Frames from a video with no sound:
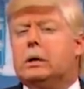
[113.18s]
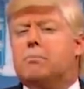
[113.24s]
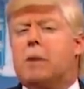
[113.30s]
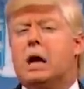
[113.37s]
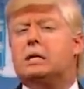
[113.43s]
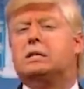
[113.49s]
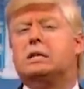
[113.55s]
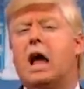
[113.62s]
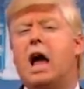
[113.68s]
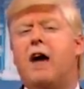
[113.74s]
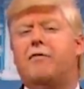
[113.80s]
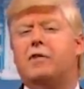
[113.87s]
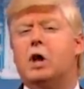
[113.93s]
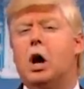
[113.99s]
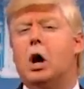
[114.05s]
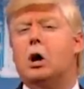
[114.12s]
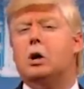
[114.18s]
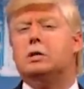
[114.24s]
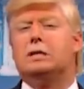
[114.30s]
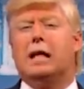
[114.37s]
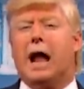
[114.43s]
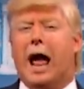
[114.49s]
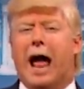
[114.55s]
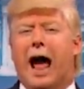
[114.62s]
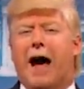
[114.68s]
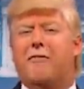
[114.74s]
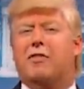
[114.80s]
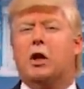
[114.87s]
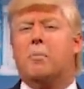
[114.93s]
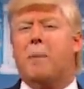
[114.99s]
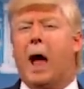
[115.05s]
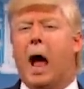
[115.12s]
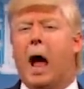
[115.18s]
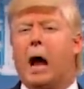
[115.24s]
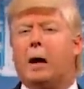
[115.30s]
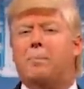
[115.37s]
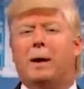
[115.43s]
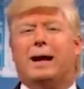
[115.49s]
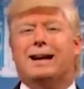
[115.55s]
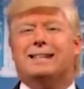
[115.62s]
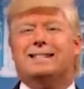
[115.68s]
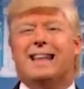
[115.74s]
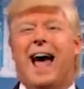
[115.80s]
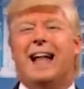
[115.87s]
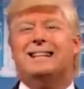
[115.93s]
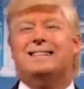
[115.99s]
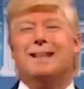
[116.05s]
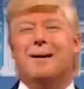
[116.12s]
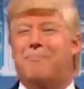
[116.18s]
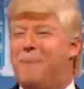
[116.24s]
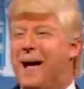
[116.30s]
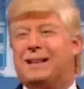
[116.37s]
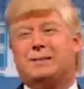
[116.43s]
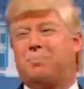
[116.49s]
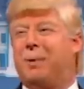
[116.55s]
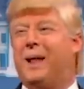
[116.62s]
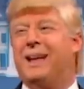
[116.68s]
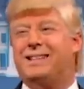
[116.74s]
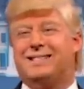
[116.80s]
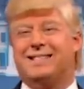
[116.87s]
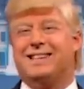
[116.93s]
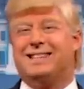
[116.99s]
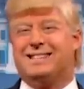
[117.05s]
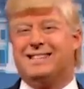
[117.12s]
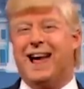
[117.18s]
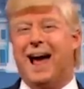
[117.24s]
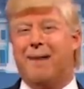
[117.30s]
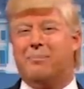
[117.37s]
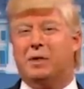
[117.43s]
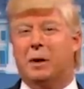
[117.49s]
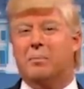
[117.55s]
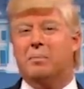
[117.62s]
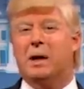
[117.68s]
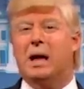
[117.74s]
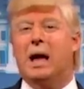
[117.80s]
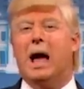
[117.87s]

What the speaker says: My staff knows that I have their back because that's the best place to stab them.